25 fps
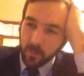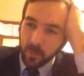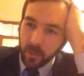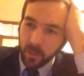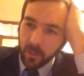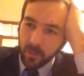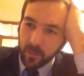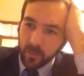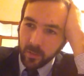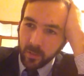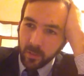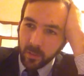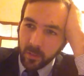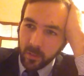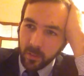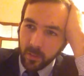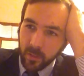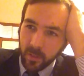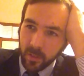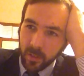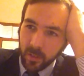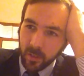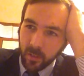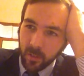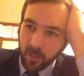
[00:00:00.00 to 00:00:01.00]
basically,
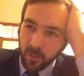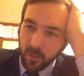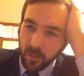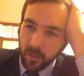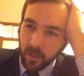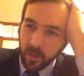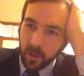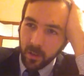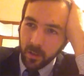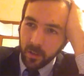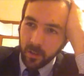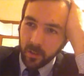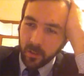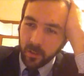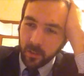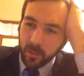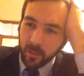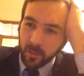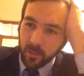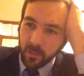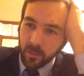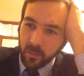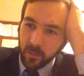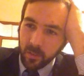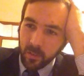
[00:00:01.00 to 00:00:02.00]
like, all
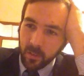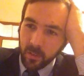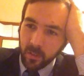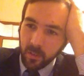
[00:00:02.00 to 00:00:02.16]
hirelings